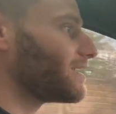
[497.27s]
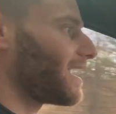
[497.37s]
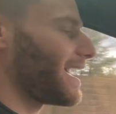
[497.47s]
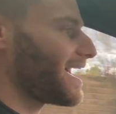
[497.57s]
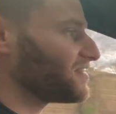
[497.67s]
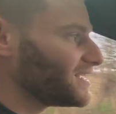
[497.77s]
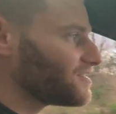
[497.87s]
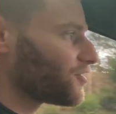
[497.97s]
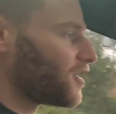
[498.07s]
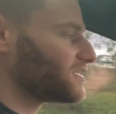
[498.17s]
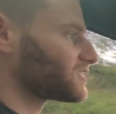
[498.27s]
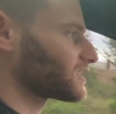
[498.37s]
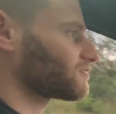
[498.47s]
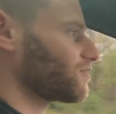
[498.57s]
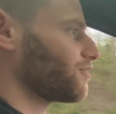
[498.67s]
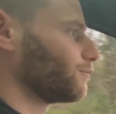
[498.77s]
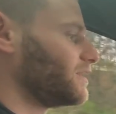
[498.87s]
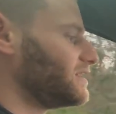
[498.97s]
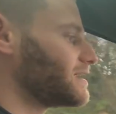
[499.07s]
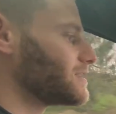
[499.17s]
I had the E36 for
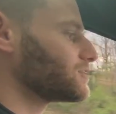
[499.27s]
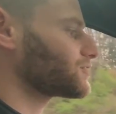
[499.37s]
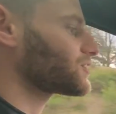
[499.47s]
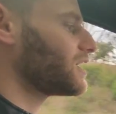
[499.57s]
3 years,